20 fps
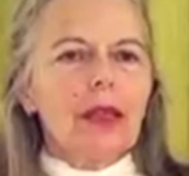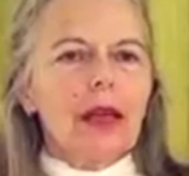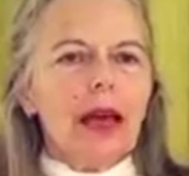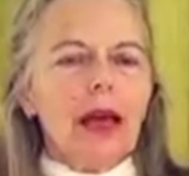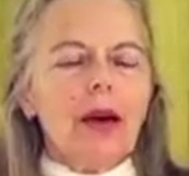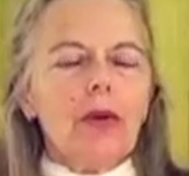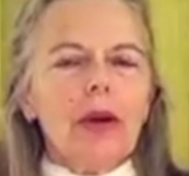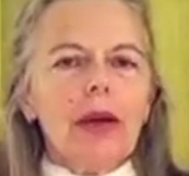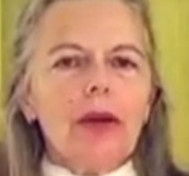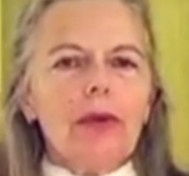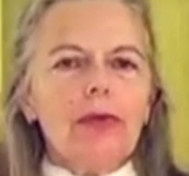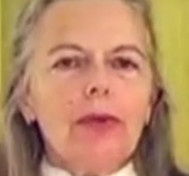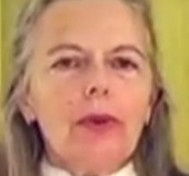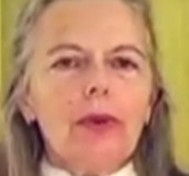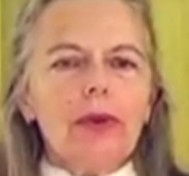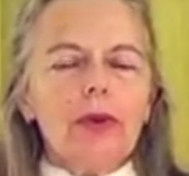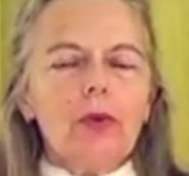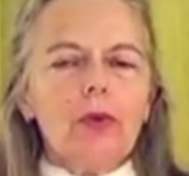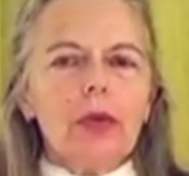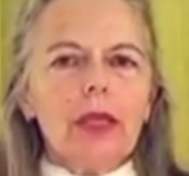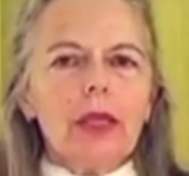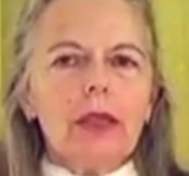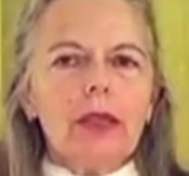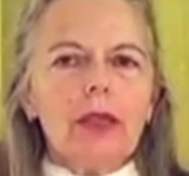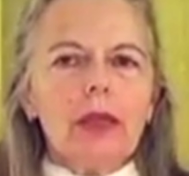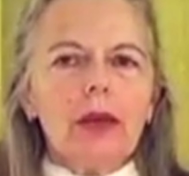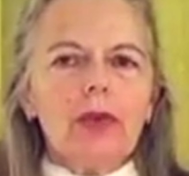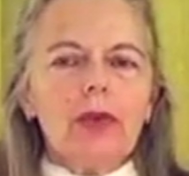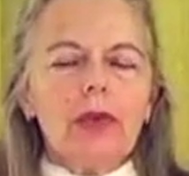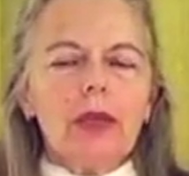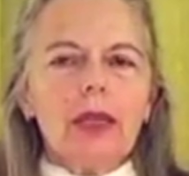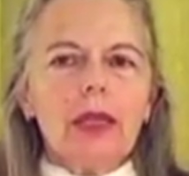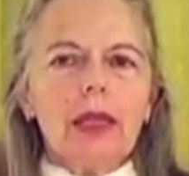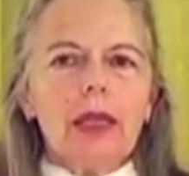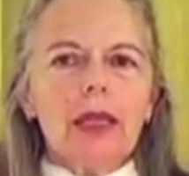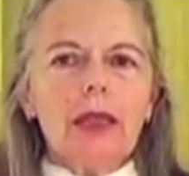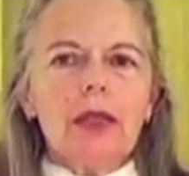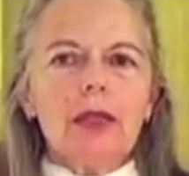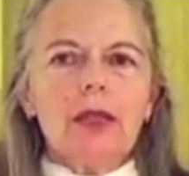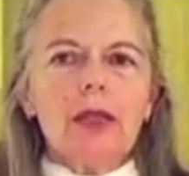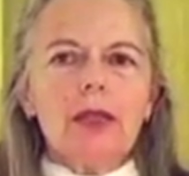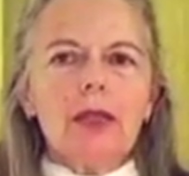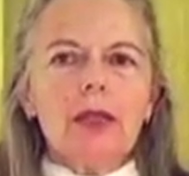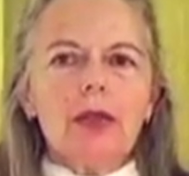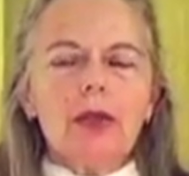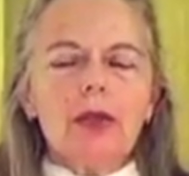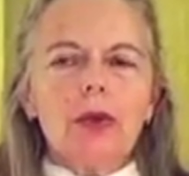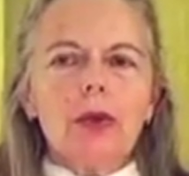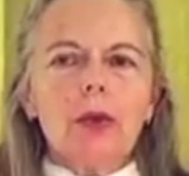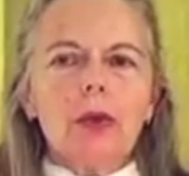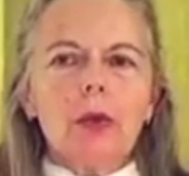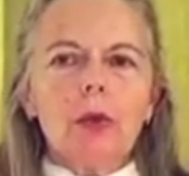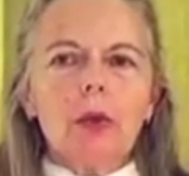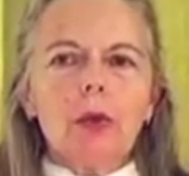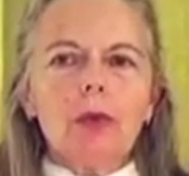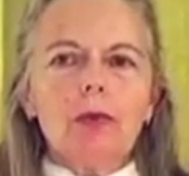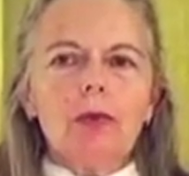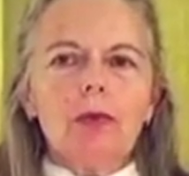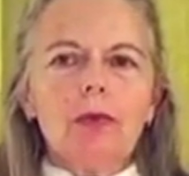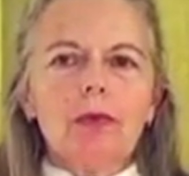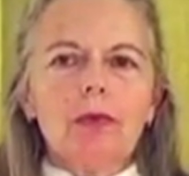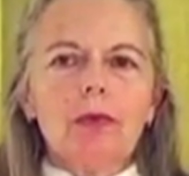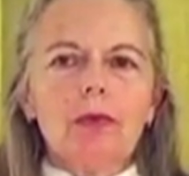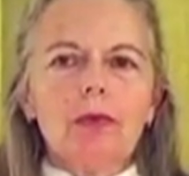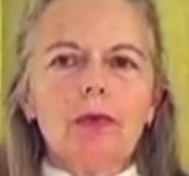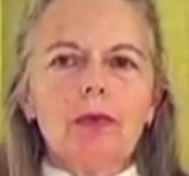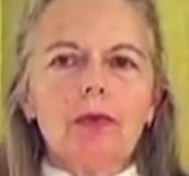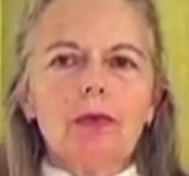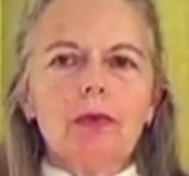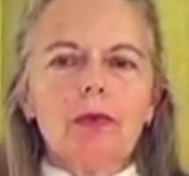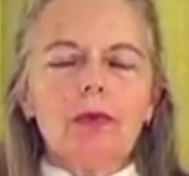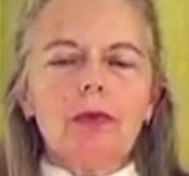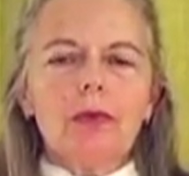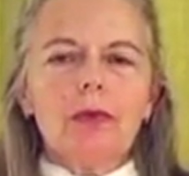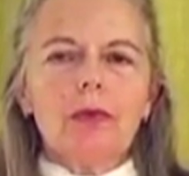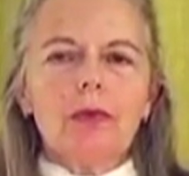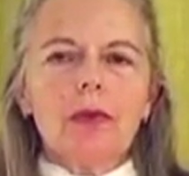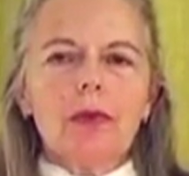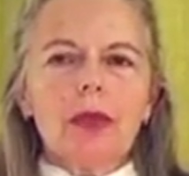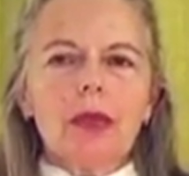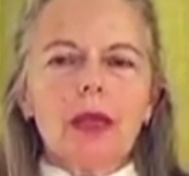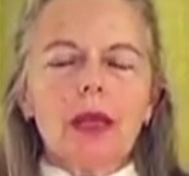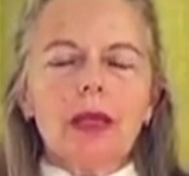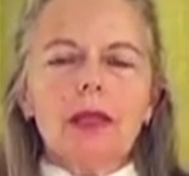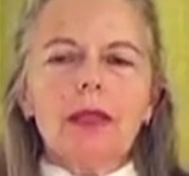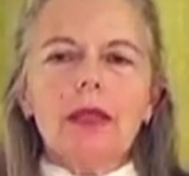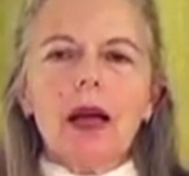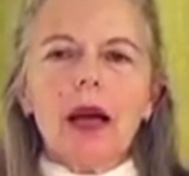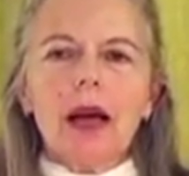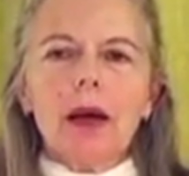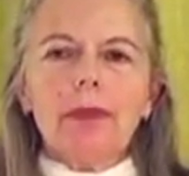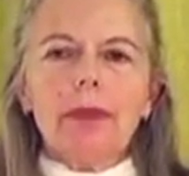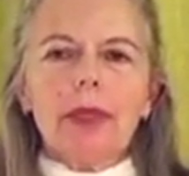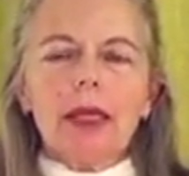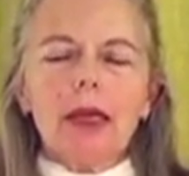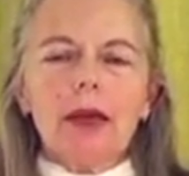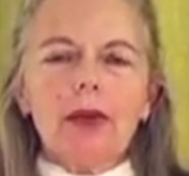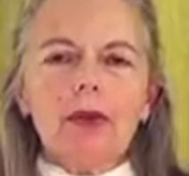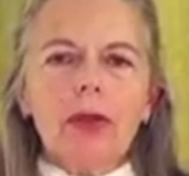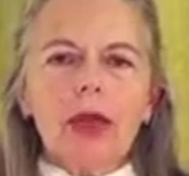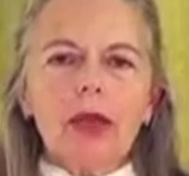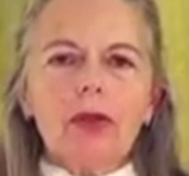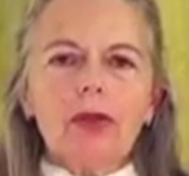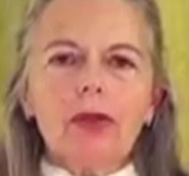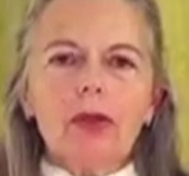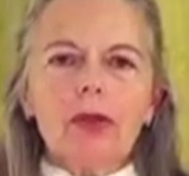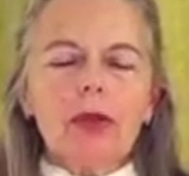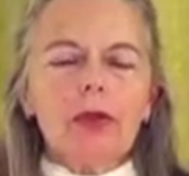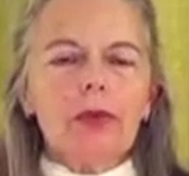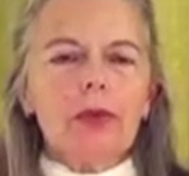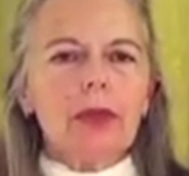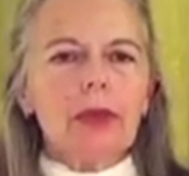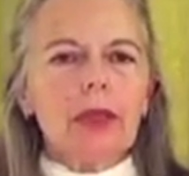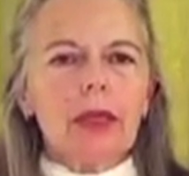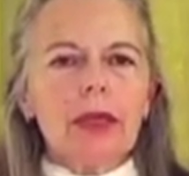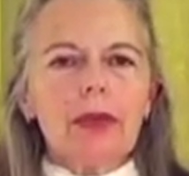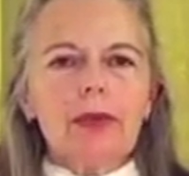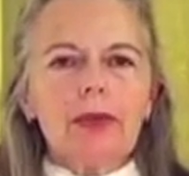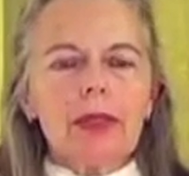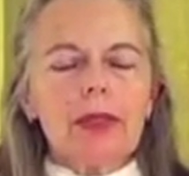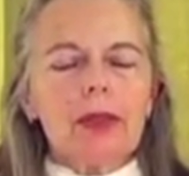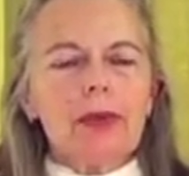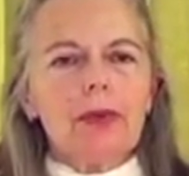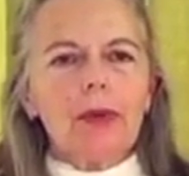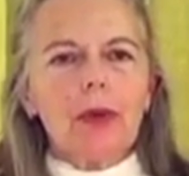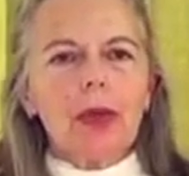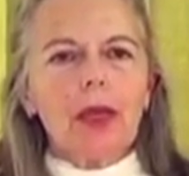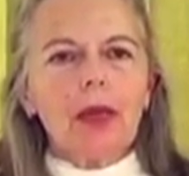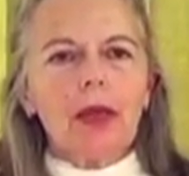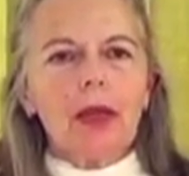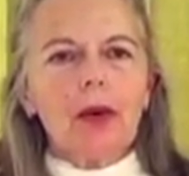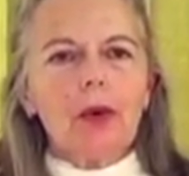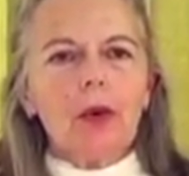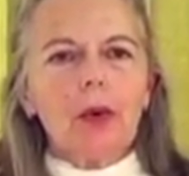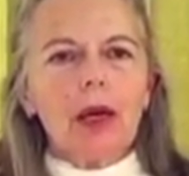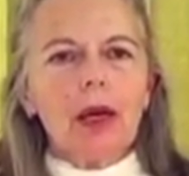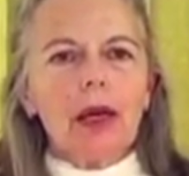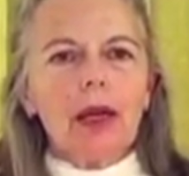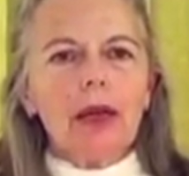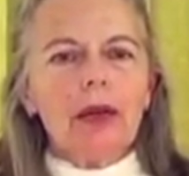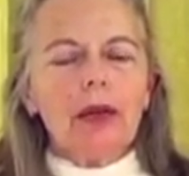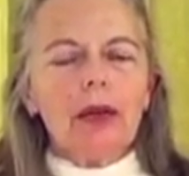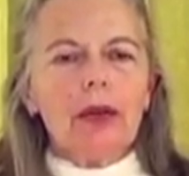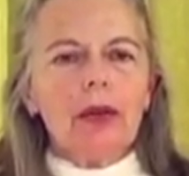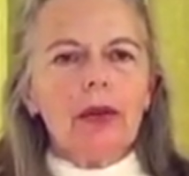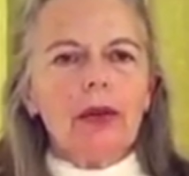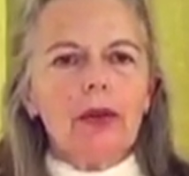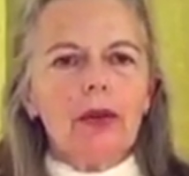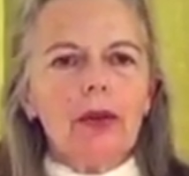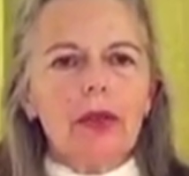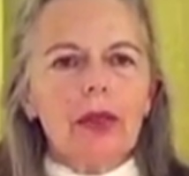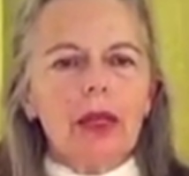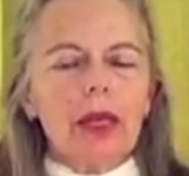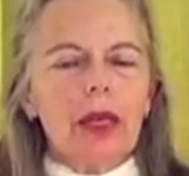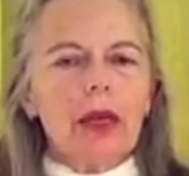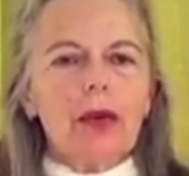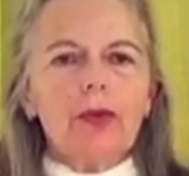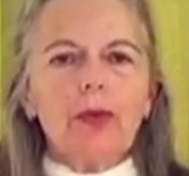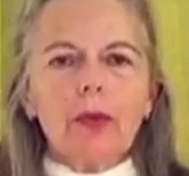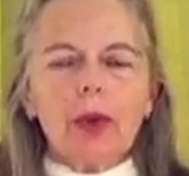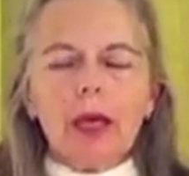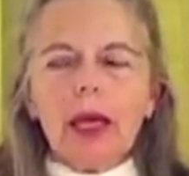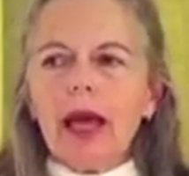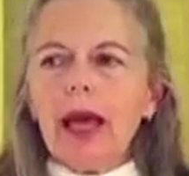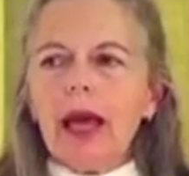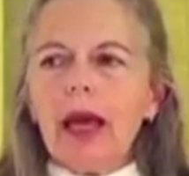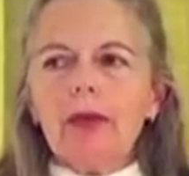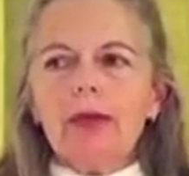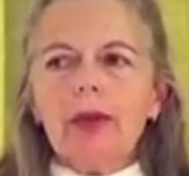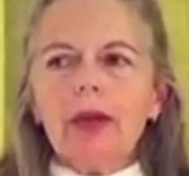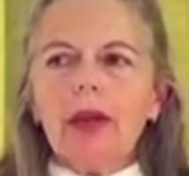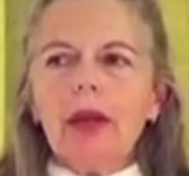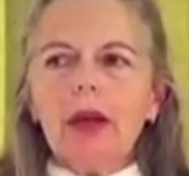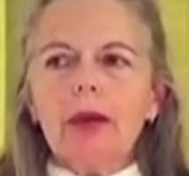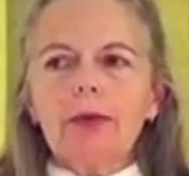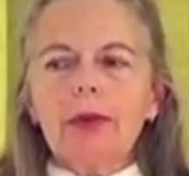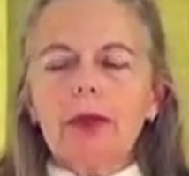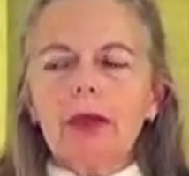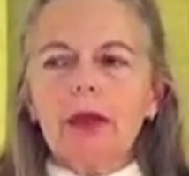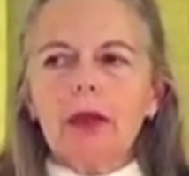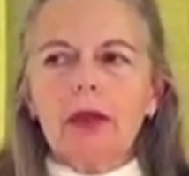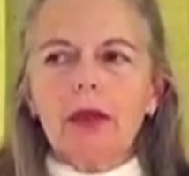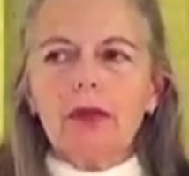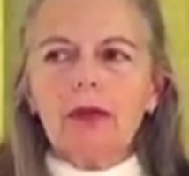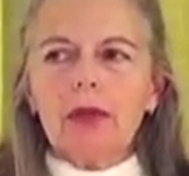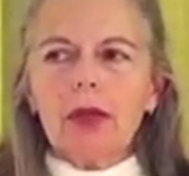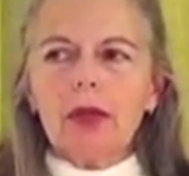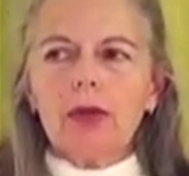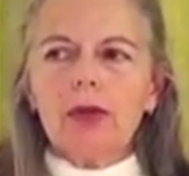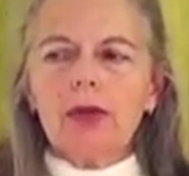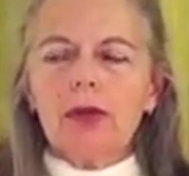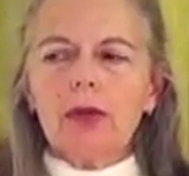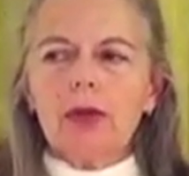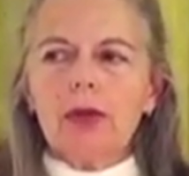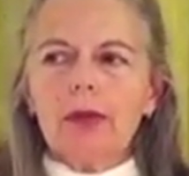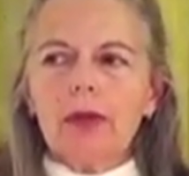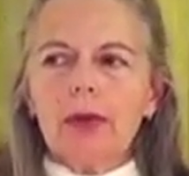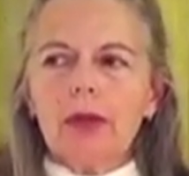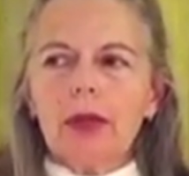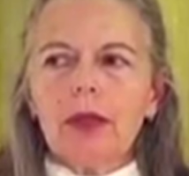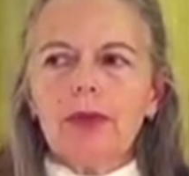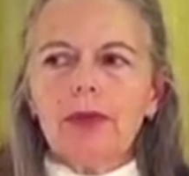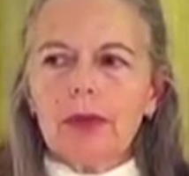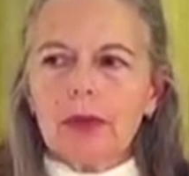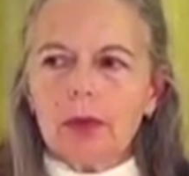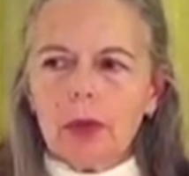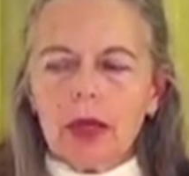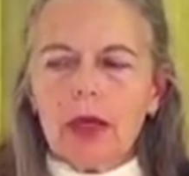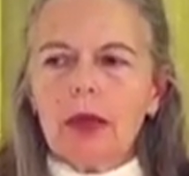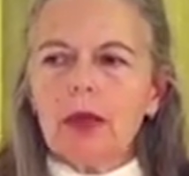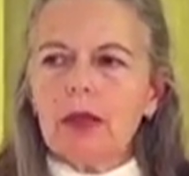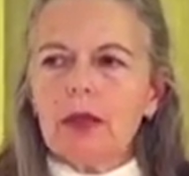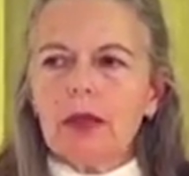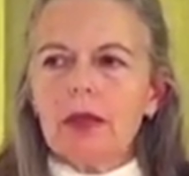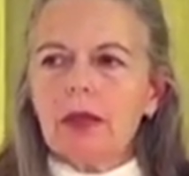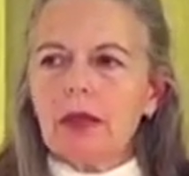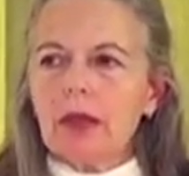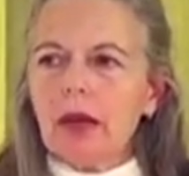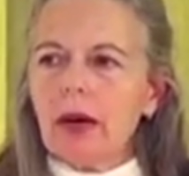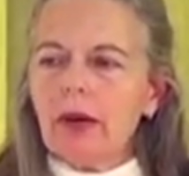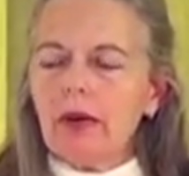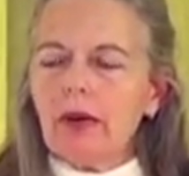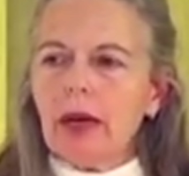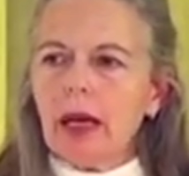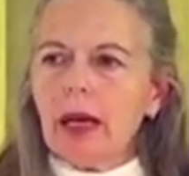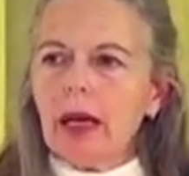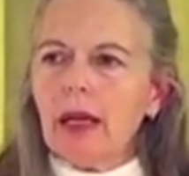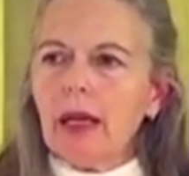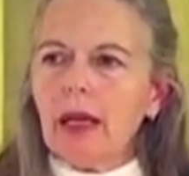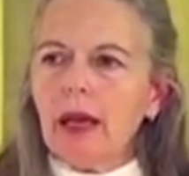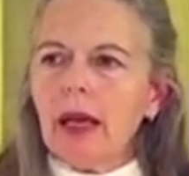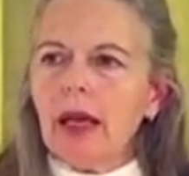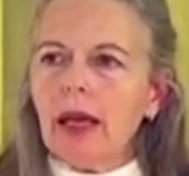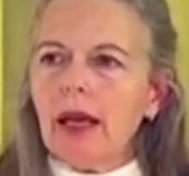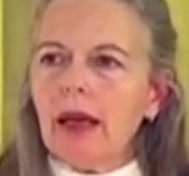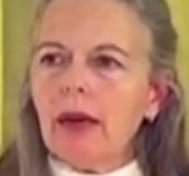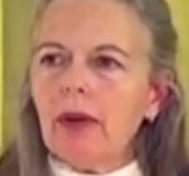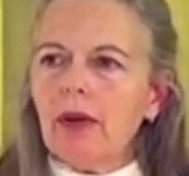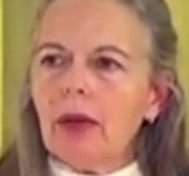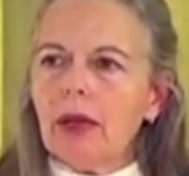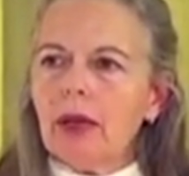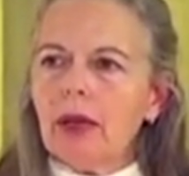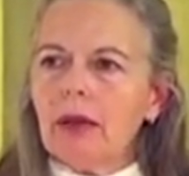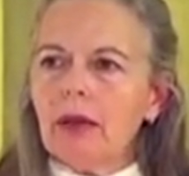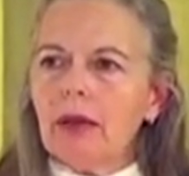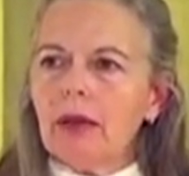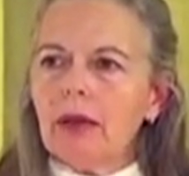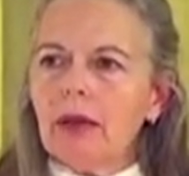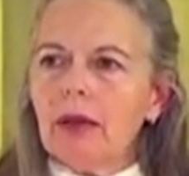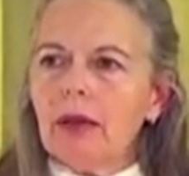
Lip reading: However, we don't need to adopt conventional beliefs if we don't want to. And if we have adopted conventional beliefs, we can start right now and